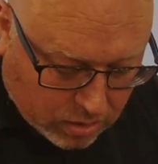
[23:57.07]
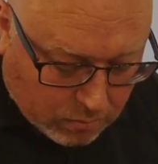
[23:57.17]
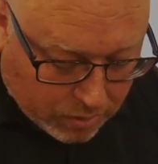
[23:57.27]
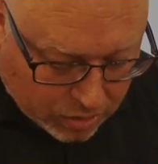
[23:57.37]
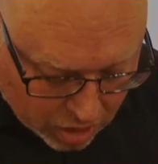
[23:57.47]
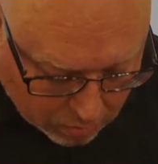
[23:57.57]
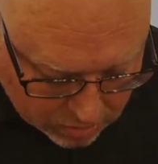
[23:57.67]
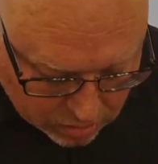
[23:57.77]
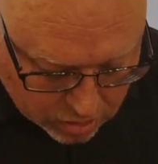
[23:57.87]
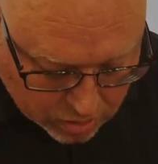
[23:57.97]
But go
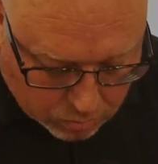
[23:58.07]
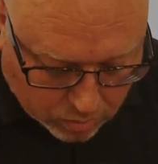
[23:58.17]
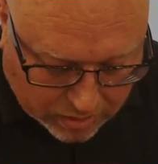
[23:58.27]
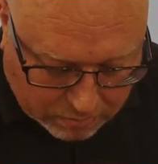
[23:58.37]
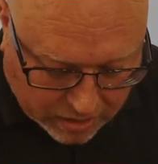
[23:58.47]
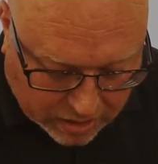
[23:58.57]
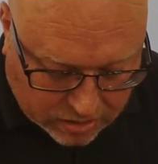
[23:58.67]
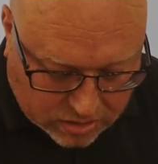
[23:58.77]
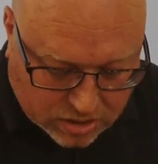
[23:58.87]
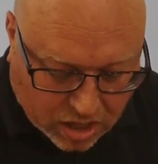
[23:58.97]
and learn what it
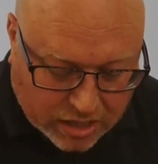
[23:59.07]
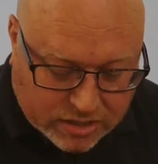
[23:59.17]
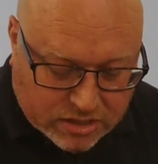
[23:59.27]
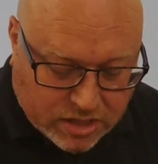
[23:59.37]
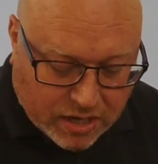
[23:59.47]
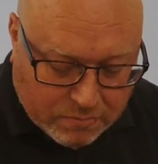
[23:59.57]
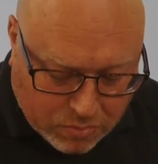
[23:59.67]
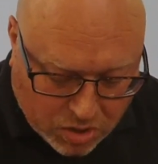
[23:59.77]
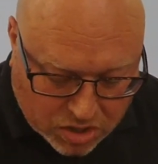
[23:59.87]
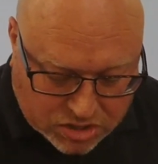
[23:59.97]
means. I desire
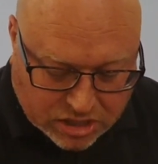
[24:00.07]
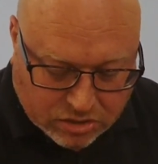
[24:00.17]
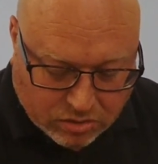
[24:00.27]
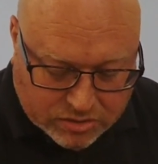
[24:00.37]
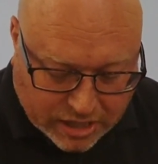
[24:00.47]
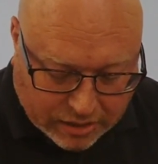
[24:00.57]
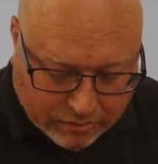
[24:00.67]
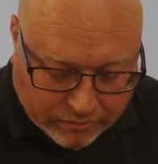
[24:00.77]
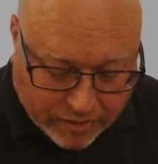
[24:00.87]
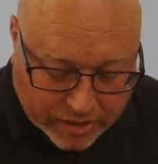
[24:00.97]
mercy, not
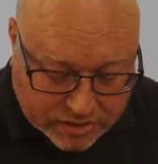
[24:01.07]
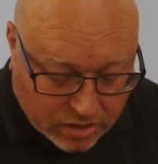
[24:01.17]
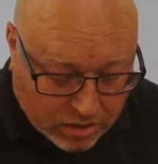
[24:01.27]
sacrifice,